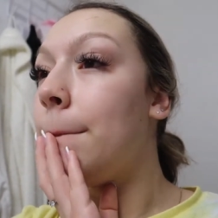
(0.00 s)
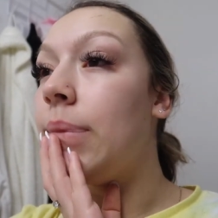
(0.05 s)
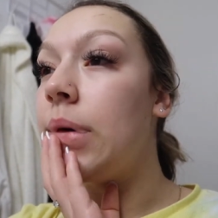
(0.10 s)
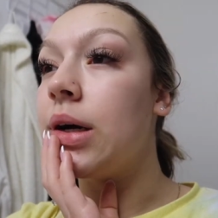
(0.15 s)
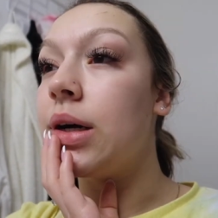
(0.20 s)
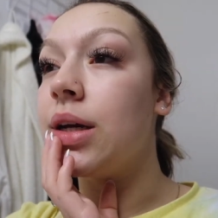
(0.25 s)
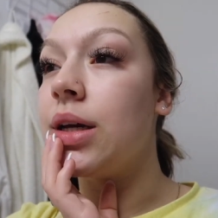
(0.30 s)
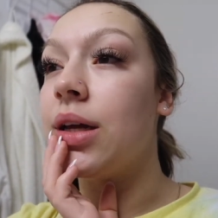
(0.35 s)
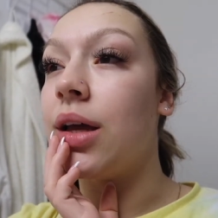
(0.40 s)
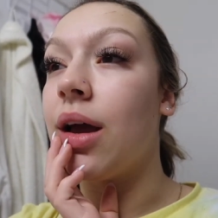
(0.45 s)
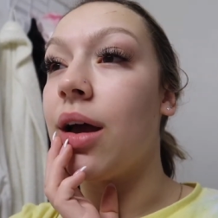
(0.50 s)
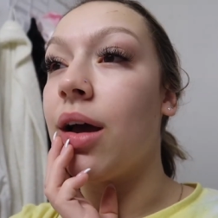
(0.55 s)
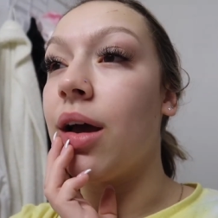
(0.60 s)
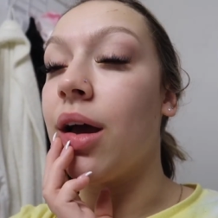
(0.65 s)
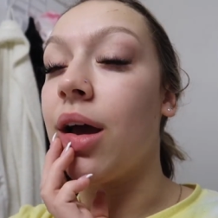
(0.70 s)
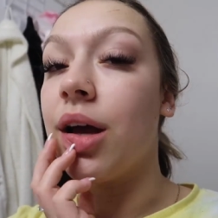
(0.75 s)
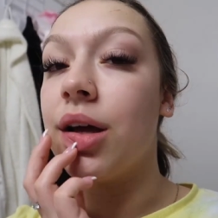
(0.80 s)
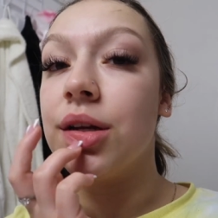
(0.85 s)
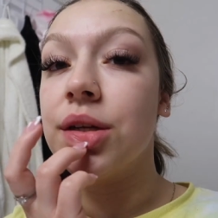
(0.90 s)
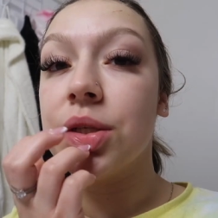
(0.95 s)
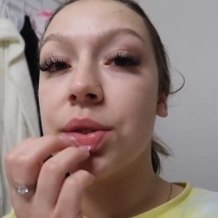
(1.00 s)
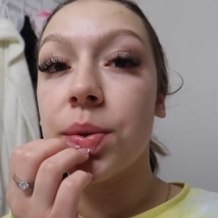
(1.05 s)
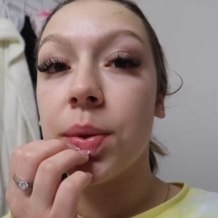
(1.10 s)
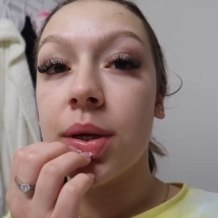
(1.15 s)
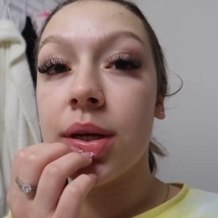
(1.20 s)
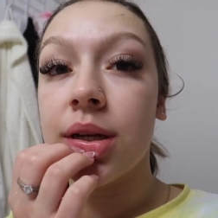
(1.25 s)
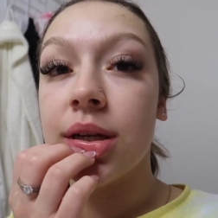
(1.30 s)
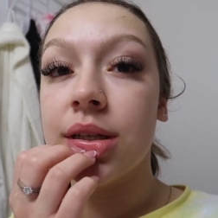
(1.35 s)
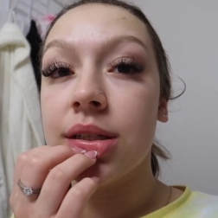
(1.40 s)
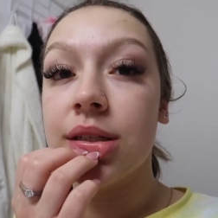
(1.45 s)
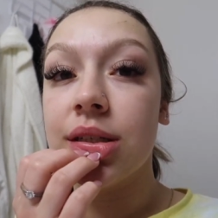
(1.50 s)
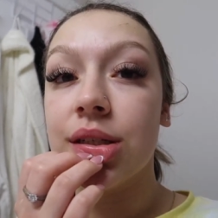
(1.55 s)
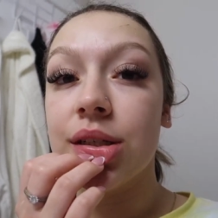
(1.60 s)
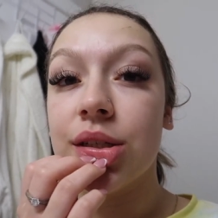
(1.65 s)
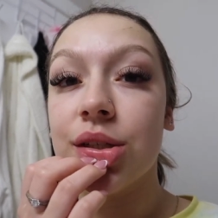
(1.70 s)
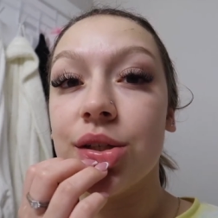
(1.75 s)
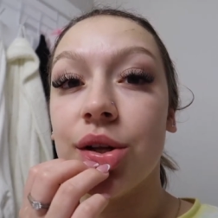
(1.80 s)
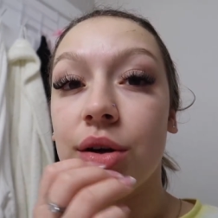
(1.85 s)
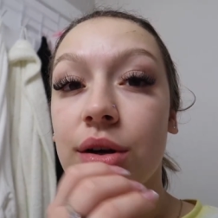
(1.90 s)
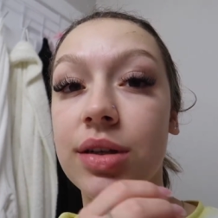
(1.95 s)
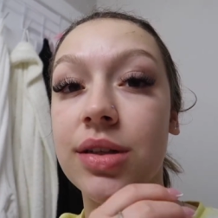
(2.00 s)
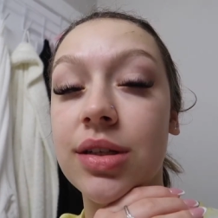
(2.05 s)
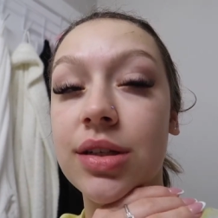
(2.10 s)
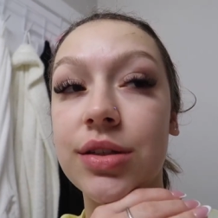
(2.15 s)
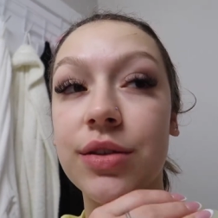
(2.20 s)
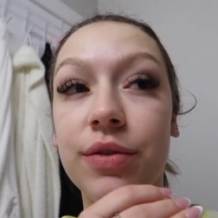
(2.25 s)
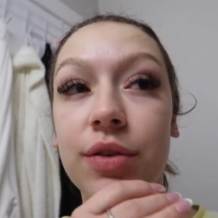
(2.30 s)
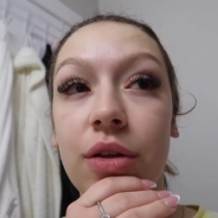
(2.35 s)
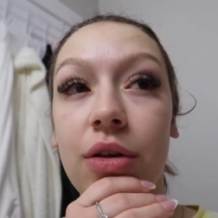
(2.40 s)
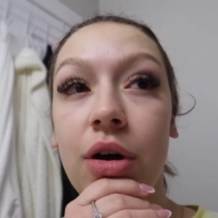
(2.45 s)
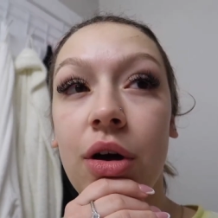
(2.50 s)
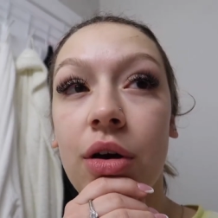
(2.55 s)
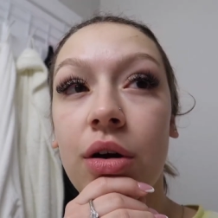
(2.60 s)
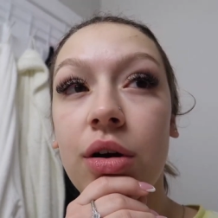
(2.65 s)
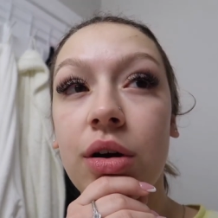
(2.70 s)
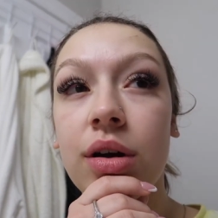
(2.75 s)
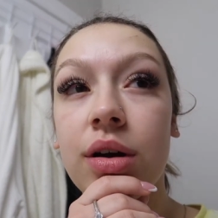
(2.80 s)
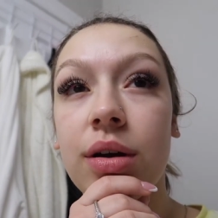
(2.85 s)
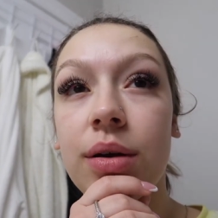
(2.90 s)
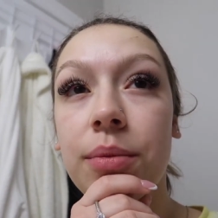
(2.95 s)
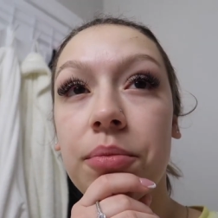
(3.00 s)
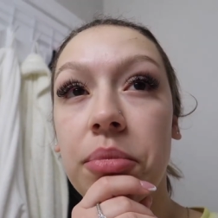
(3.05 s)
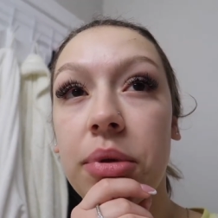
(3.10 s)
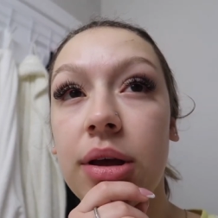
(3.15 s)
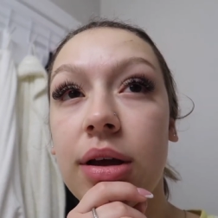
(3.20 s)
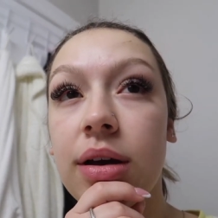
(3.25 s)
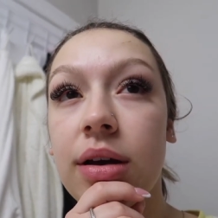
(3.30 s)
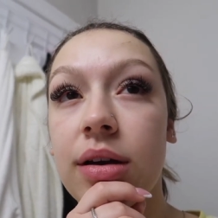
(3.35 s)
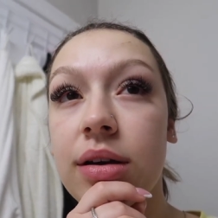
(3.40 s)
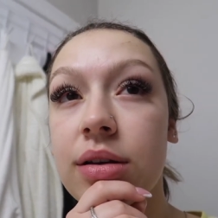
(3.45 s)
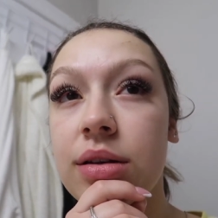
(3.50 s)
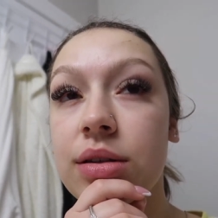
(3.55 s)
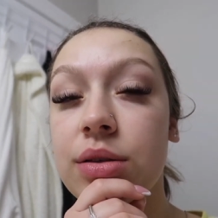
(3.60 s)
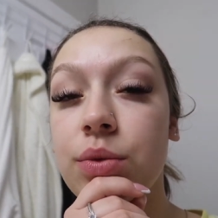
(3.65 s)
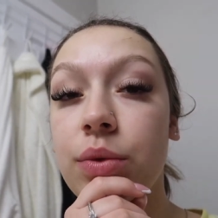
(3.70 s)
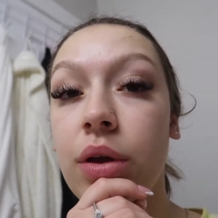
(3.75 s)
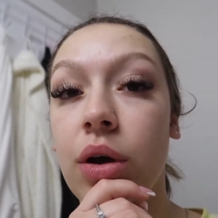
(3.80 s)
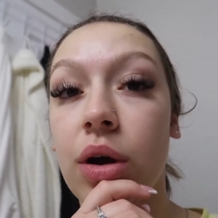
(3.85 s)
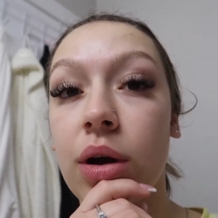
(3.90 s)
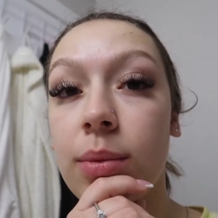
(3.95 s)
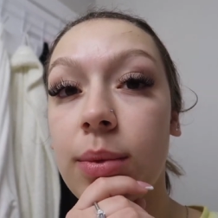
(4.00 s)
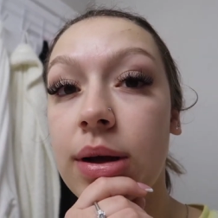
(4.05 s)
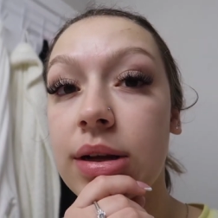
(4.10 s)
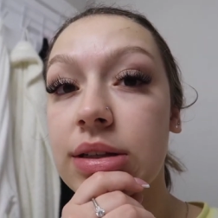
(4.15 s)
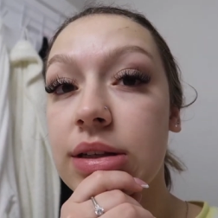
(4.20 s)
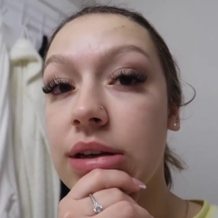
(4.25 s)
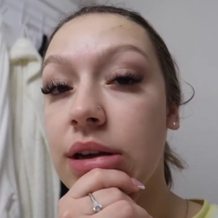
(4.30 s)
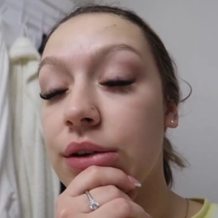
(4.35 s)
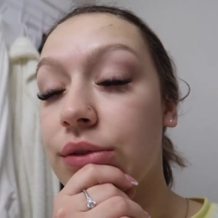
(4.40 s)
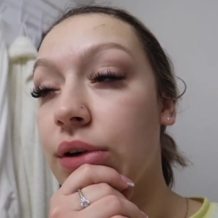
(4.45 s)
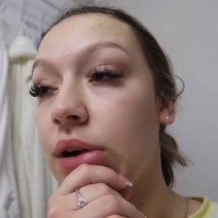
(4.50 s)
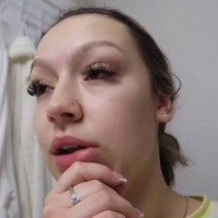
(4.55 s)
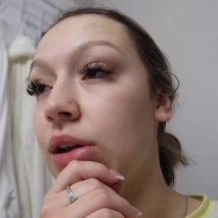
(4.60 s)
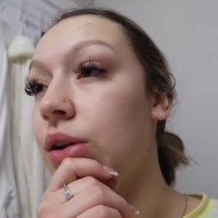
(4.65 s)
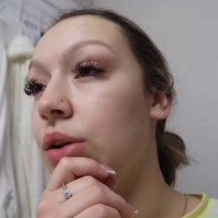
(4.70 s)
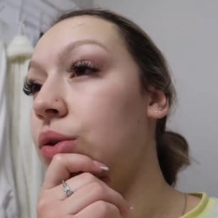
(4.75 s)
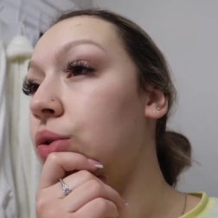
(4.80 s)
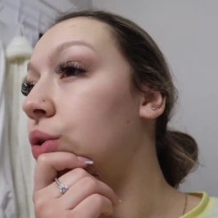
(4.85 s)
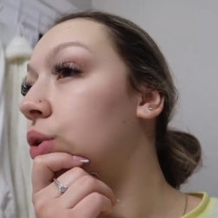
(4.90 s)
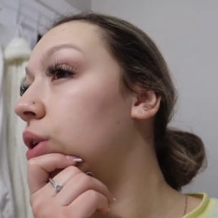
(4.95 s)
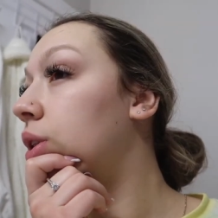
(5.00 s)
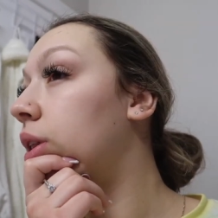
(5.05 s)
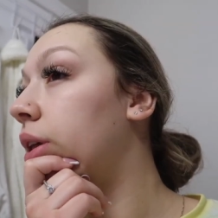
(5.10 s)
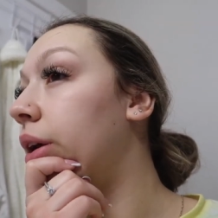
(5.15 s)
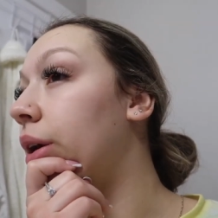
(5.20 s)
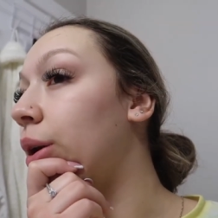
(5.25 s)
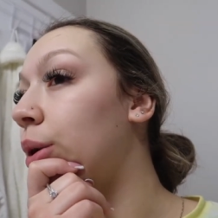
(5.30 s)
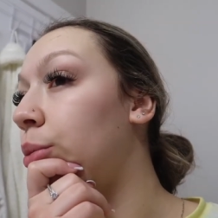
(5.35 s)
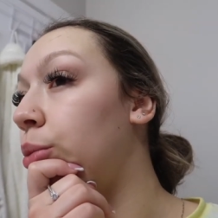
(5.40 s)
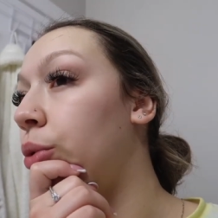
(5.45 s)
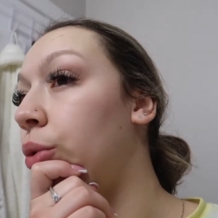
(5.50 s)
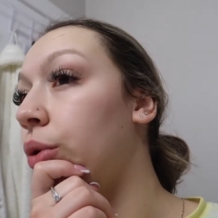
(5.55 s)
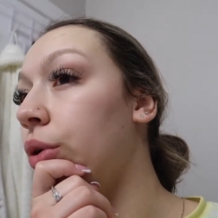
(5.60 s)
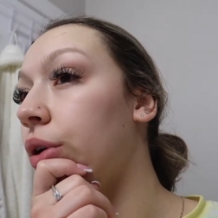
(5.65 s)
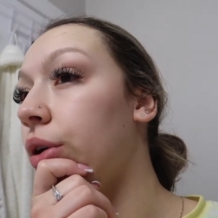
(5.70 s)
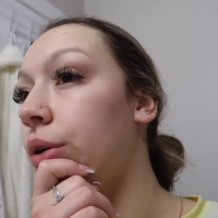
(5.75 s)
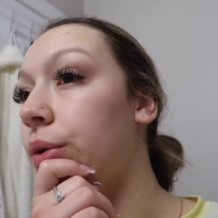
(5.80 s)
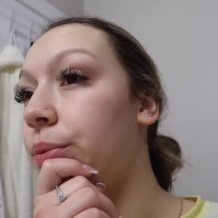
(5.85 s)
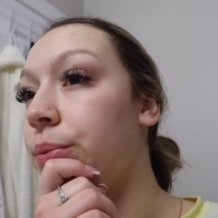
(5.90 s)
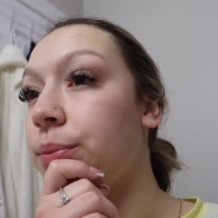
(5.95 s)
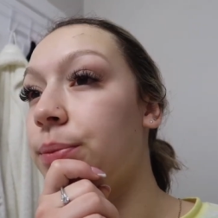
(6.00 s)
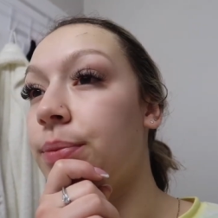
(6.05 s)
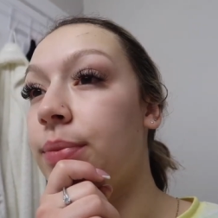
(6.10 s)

But yeah, I just wanted to start this vlog because we are about to get ready to go to the airport.